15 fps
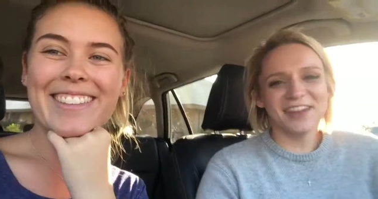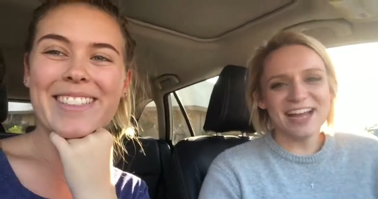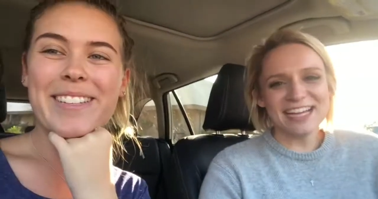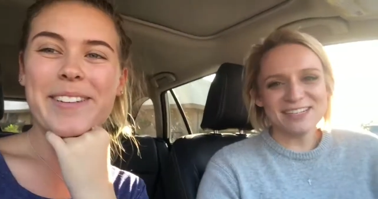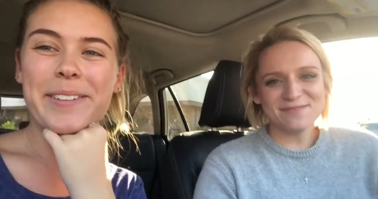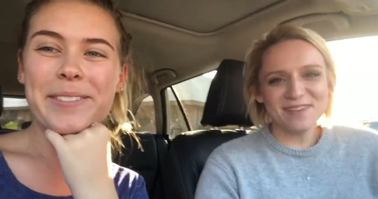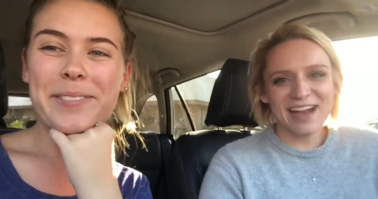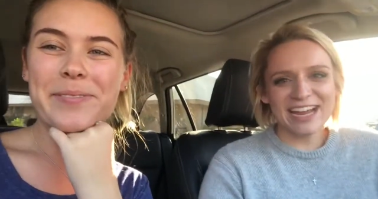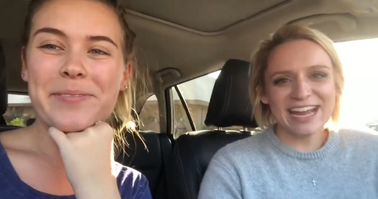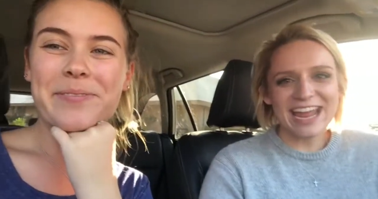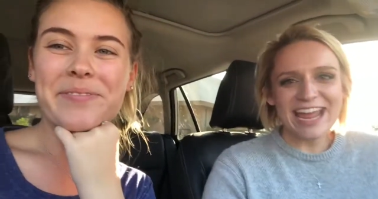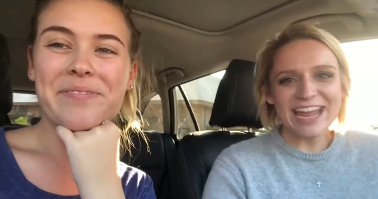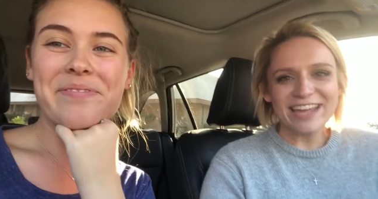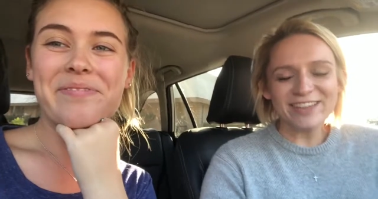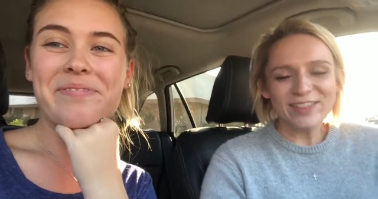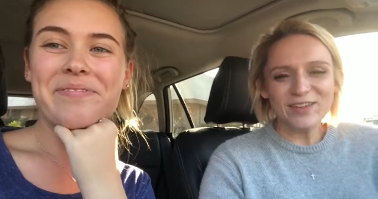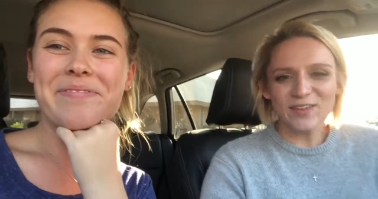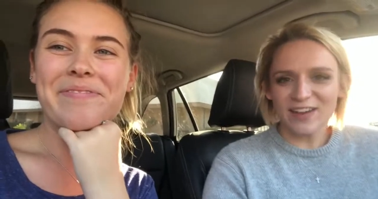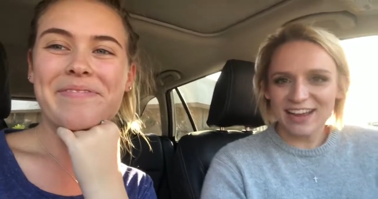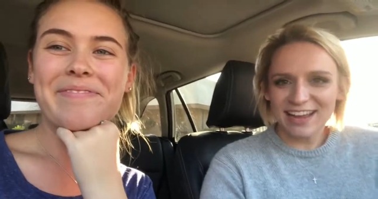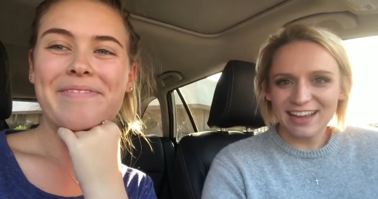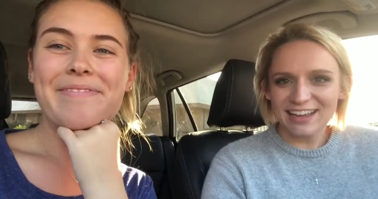Speaker 1: right, my eighth
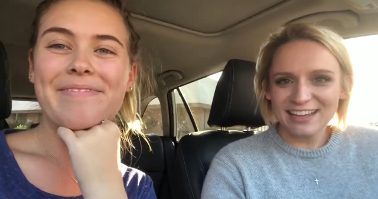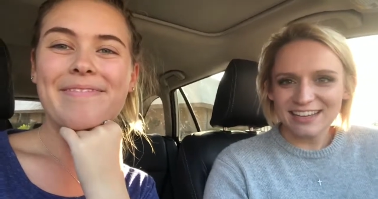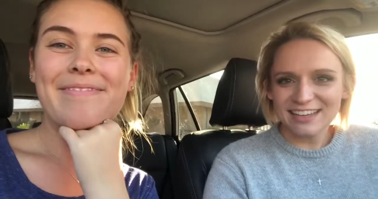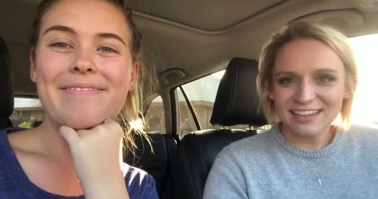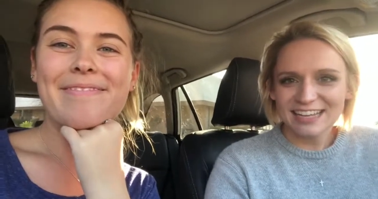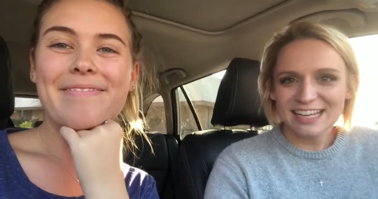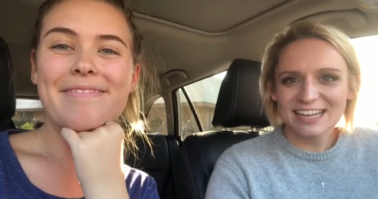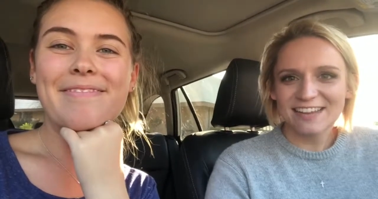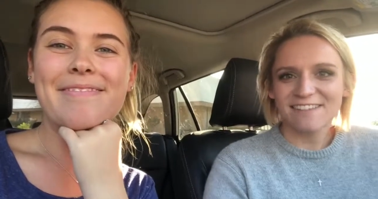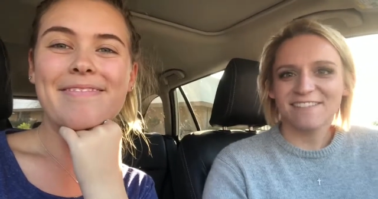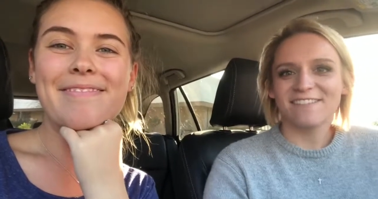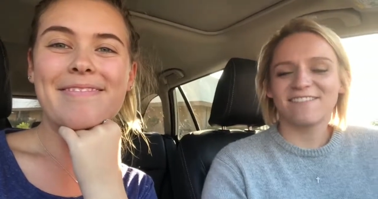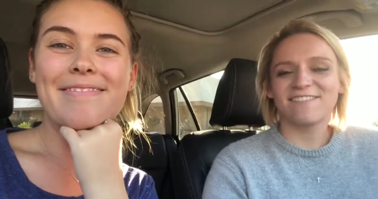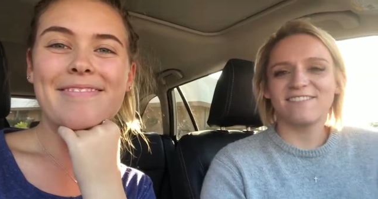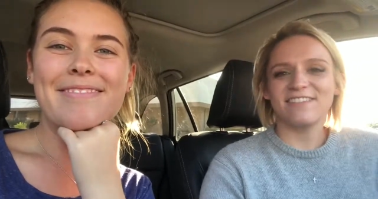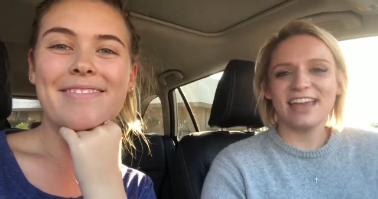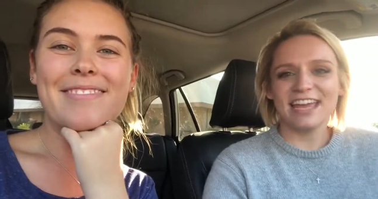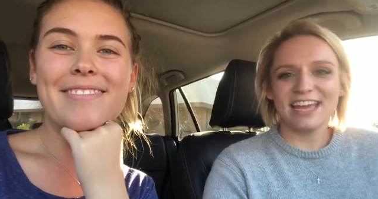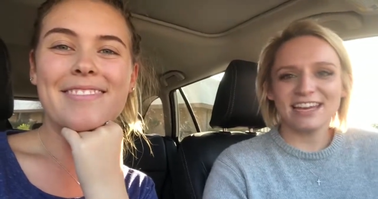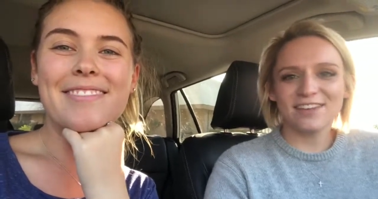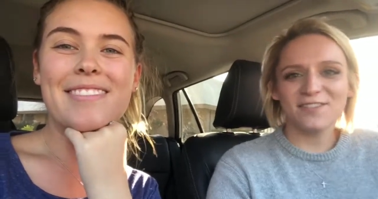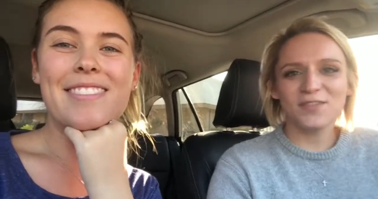grade
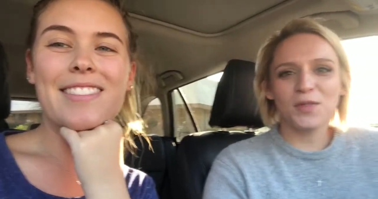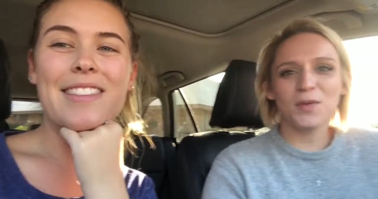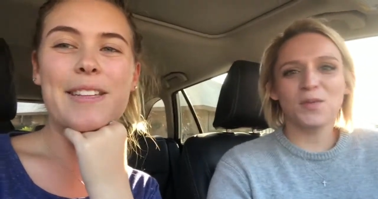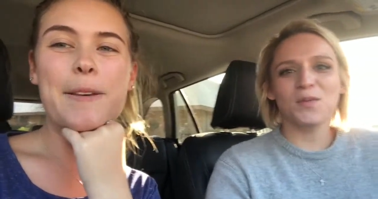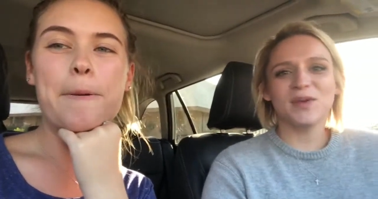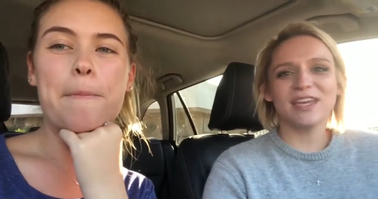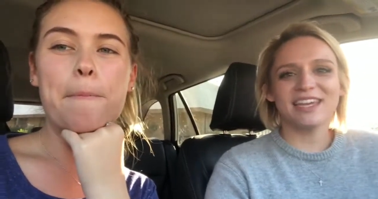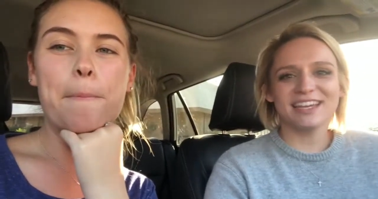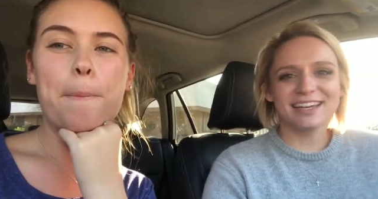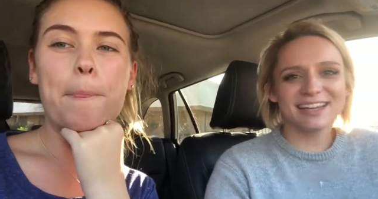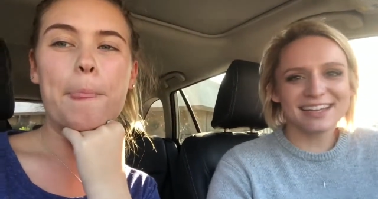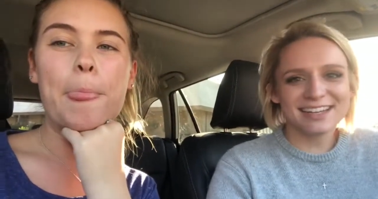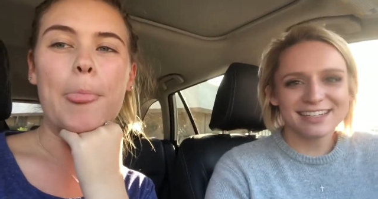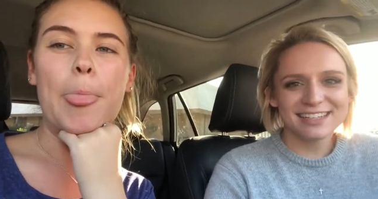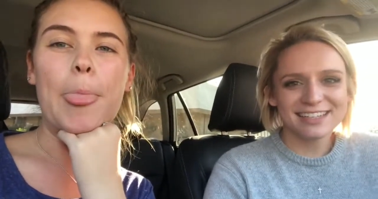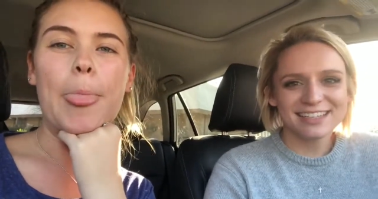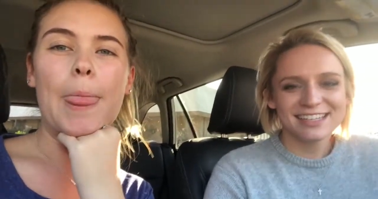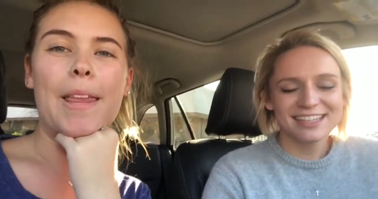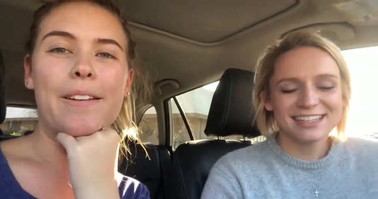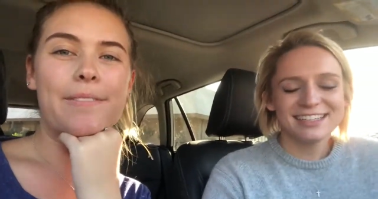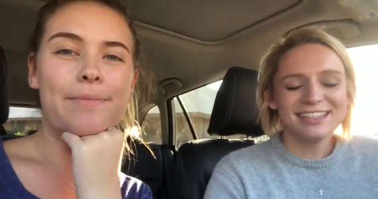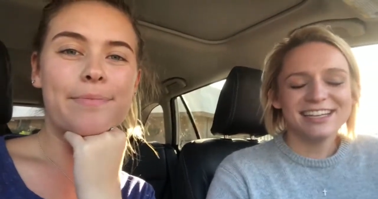fan of the week
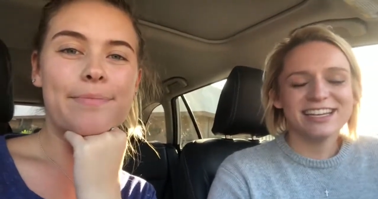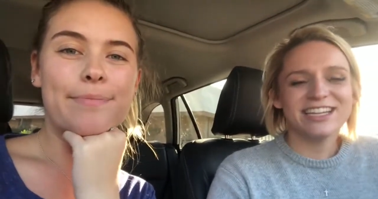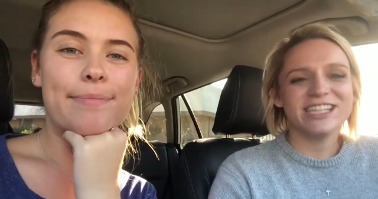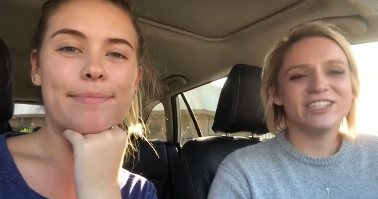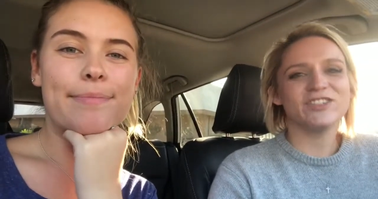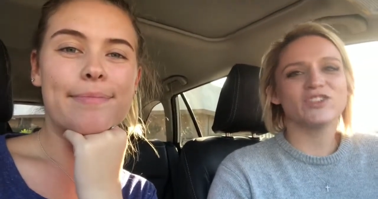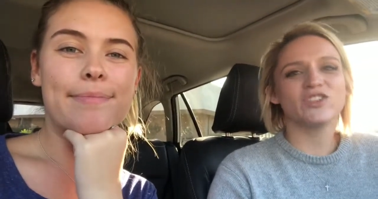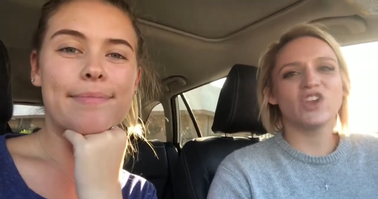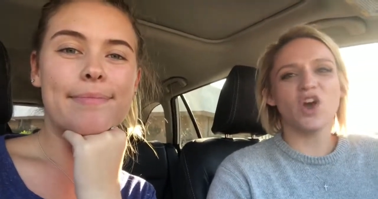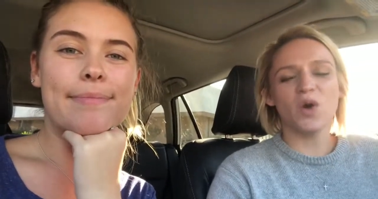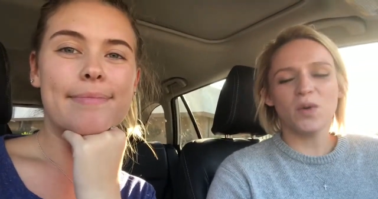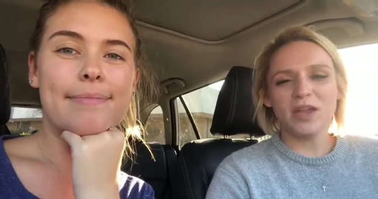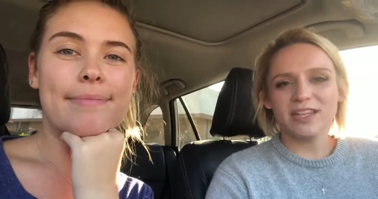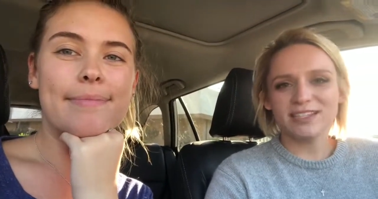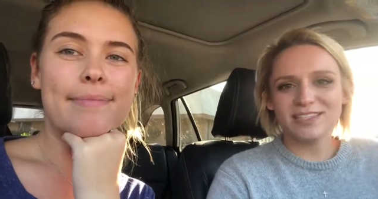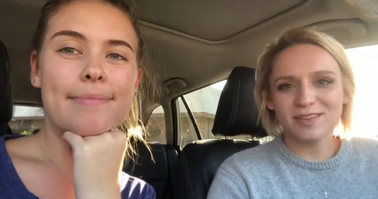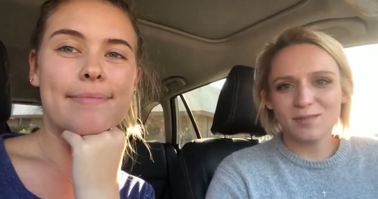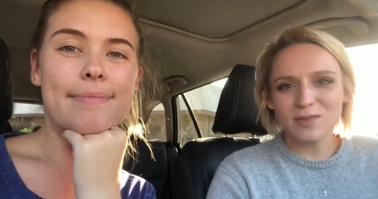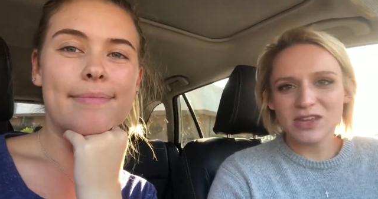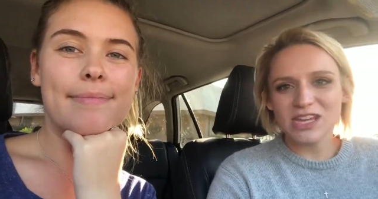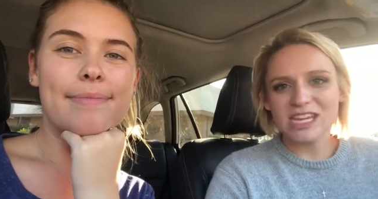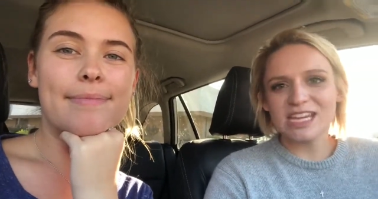is going to
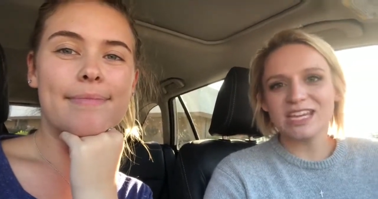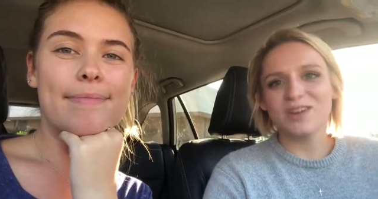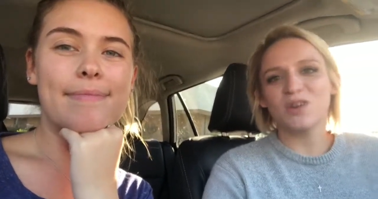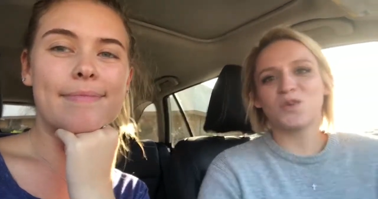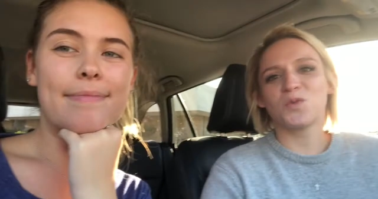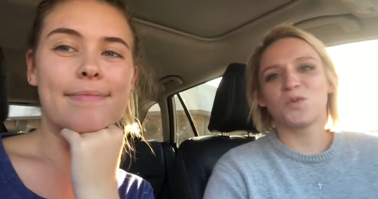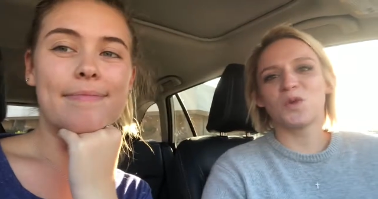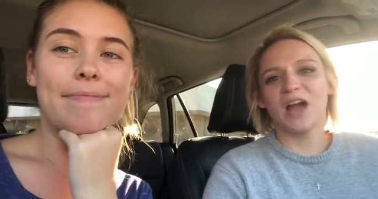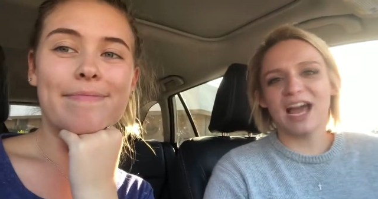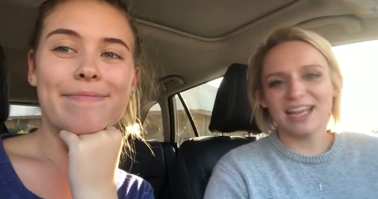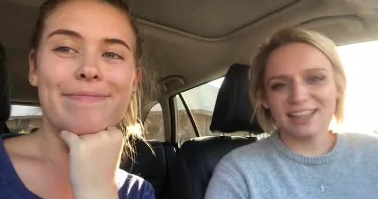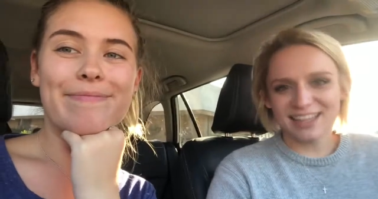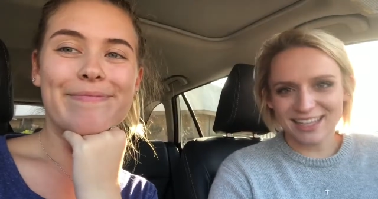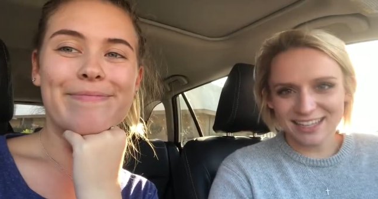be Rylan.